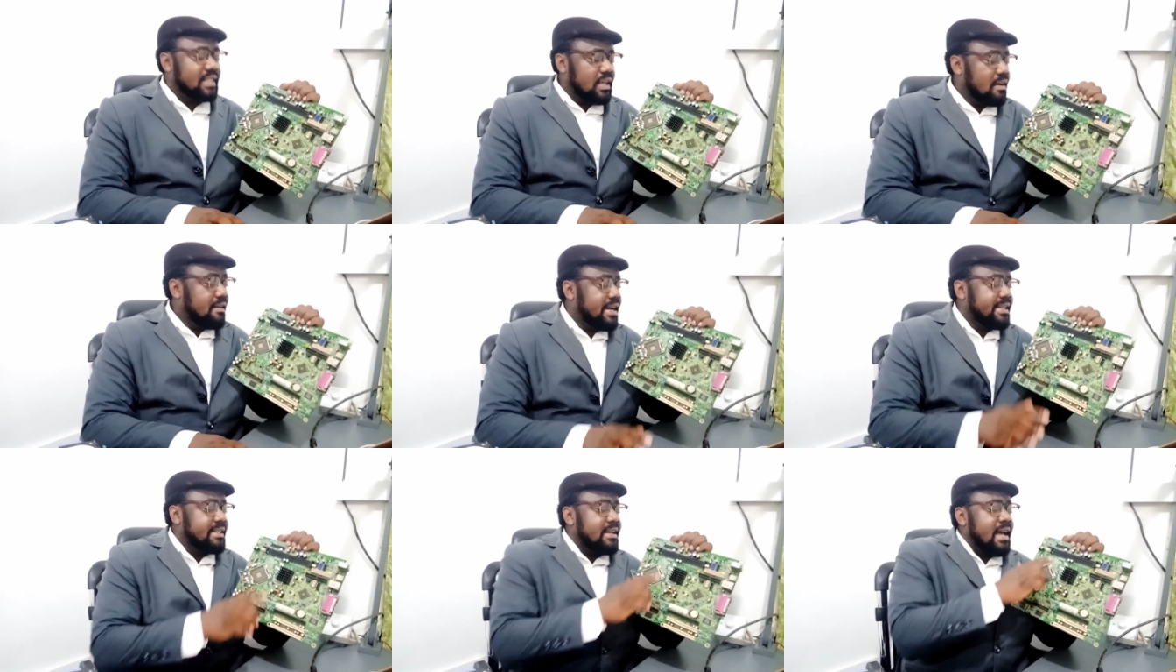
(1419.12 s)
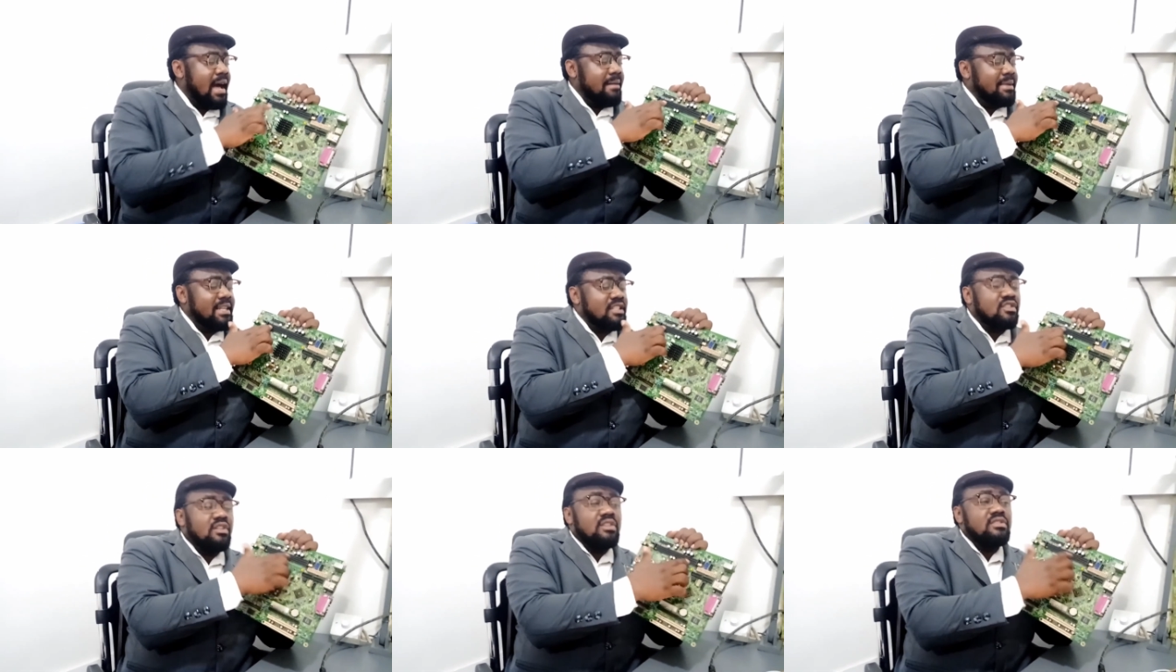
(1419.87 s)
All right. How many
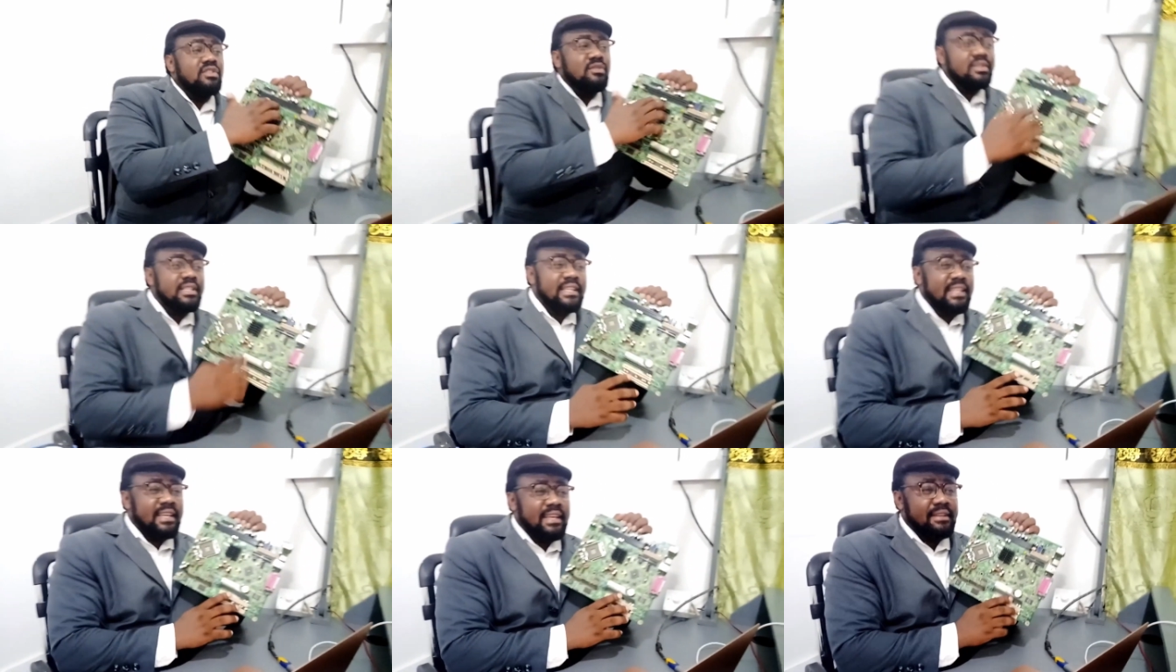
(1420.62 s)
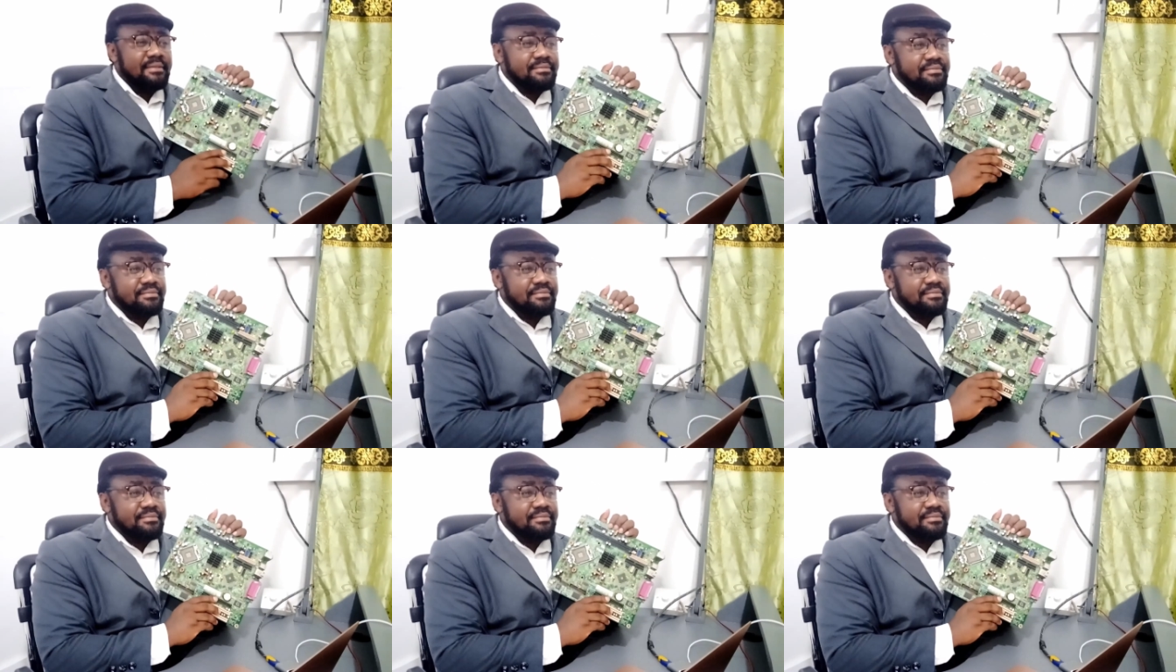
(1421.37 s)
slots do you see here?